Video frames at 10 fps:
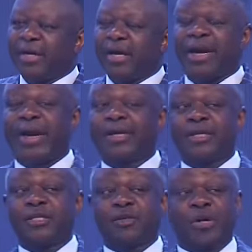and
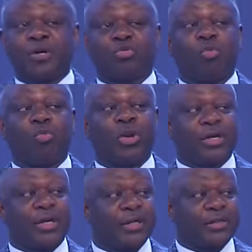against spiritual
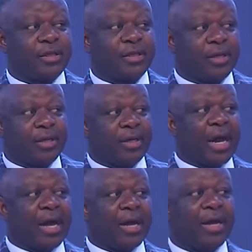wickedness in
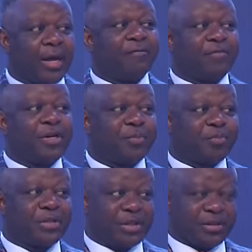heavenly
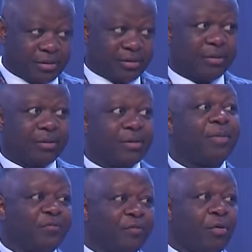places,
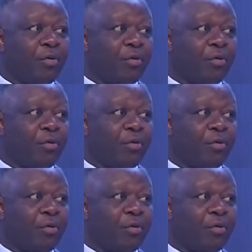number four.